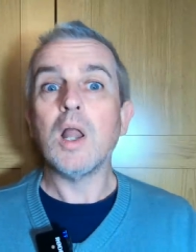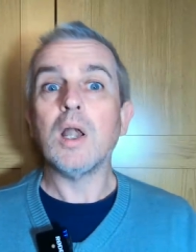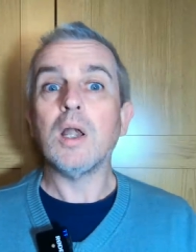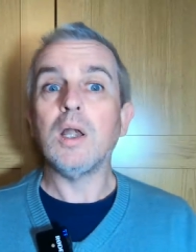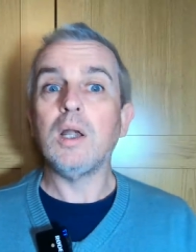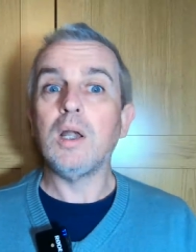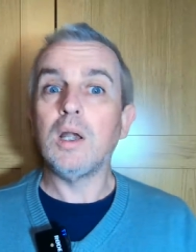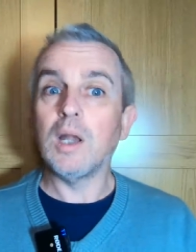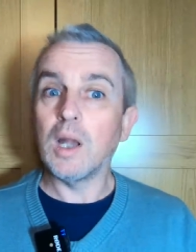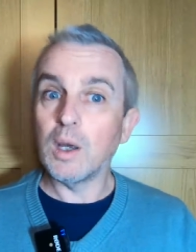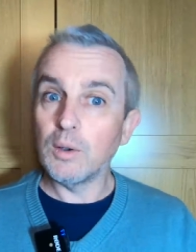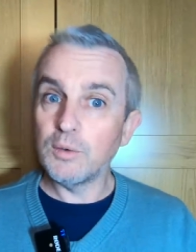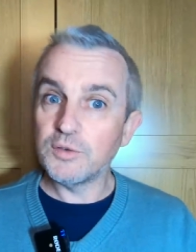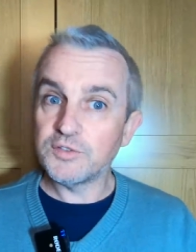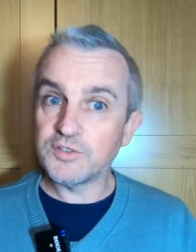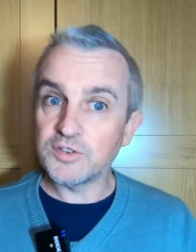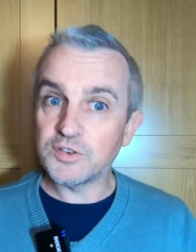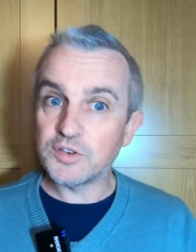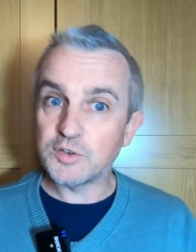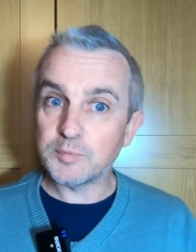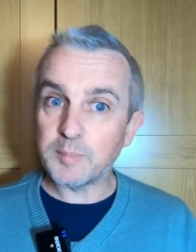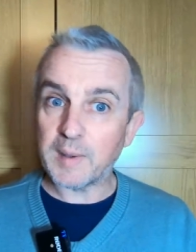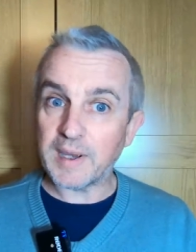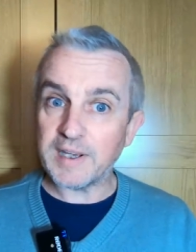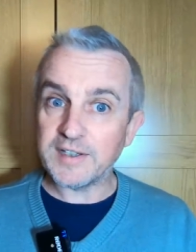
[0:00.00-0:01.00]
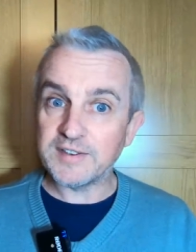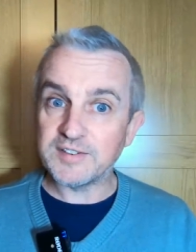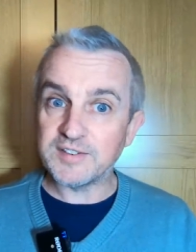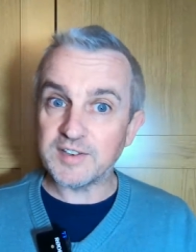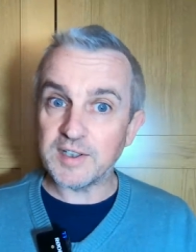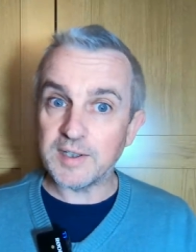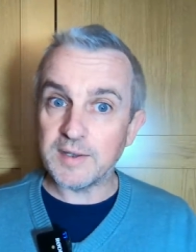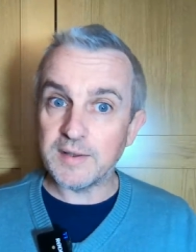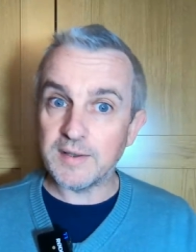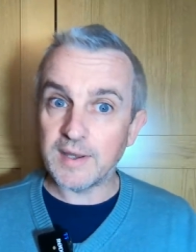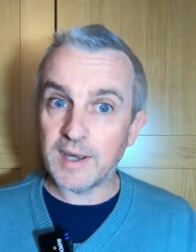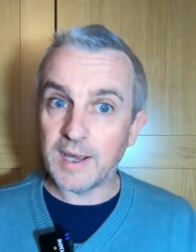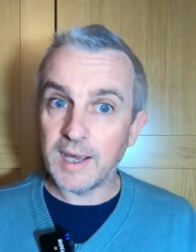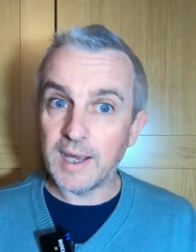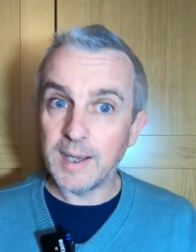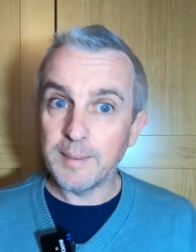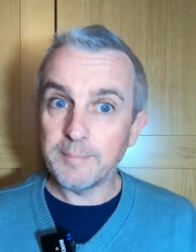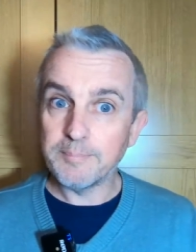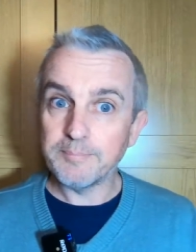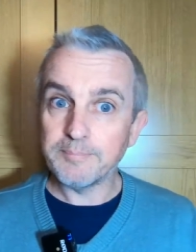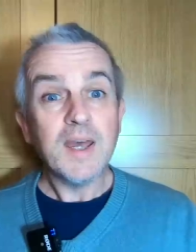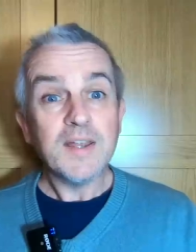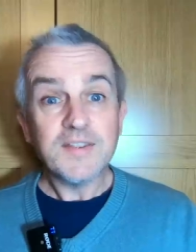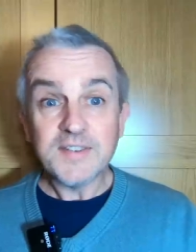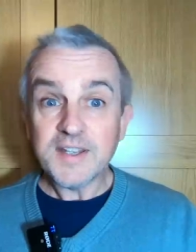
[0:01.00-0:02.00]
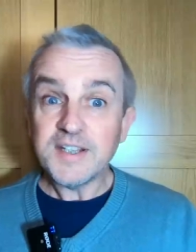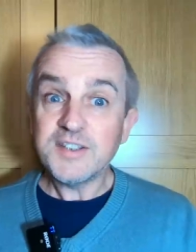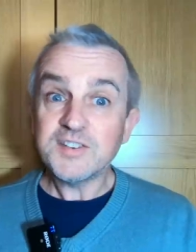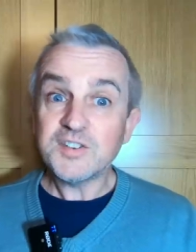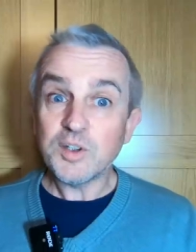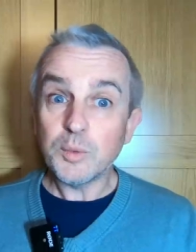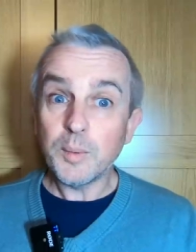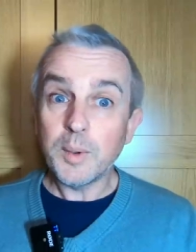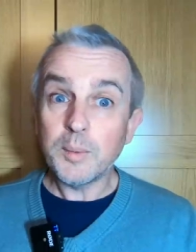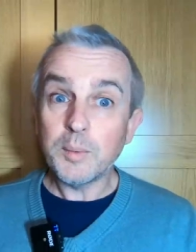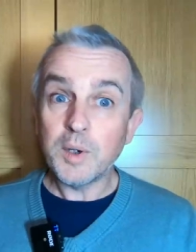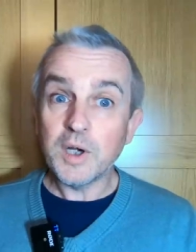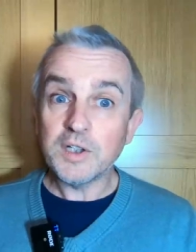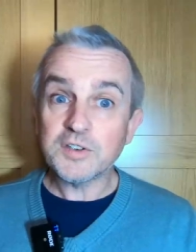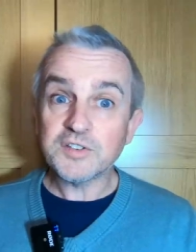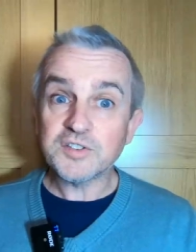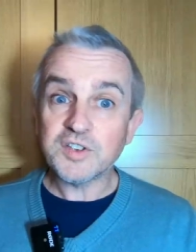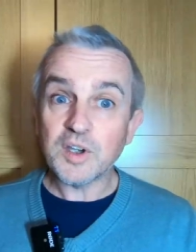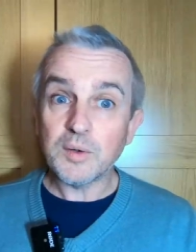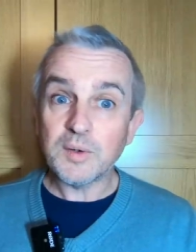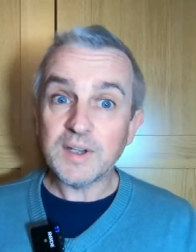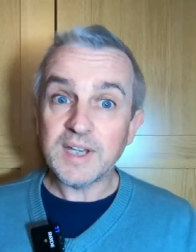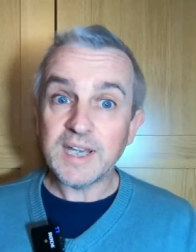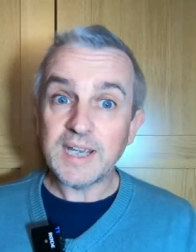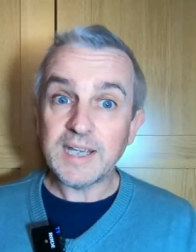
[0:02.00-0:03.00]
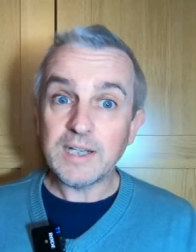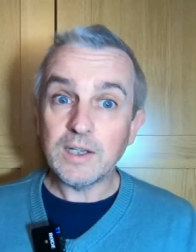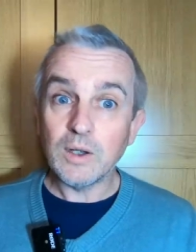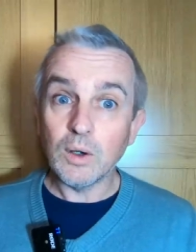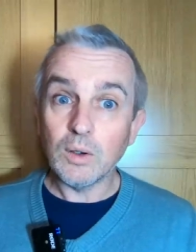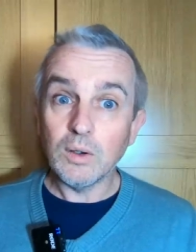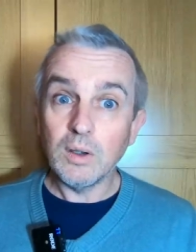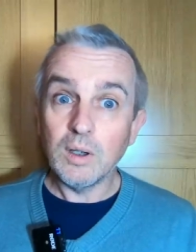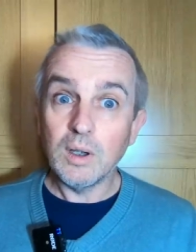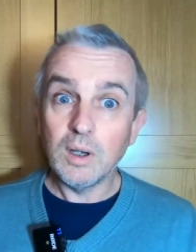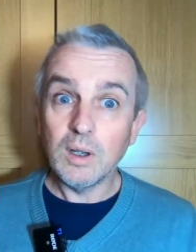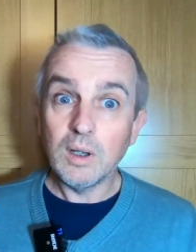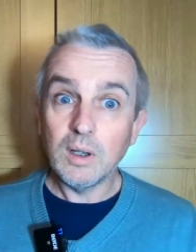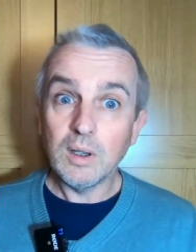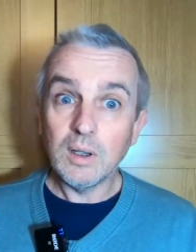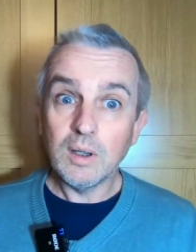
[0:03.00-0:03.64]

loads of space in there. Things that we weren't so keen on,